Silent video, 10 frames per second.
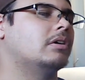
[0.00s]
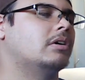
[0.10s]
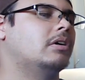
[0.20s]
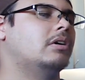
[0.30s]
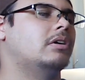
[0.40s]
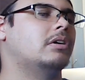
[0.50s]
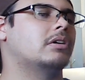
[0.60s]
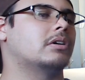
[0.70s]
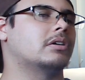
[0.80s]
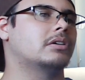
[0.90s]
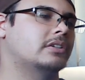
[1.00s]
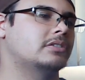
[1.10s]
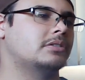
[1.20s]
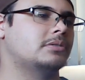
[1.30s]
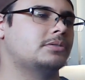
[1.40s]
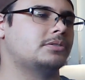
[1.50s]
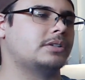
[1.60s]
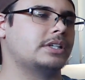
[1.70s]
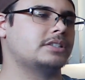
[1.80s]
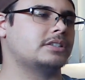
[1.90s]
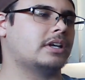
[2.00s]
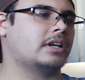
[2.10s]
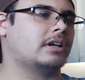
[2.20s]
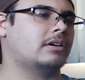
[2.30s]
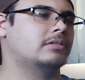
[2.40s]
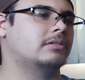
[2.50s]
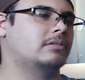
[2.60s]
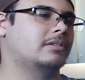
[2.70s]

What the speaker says: Huh. So stressed out.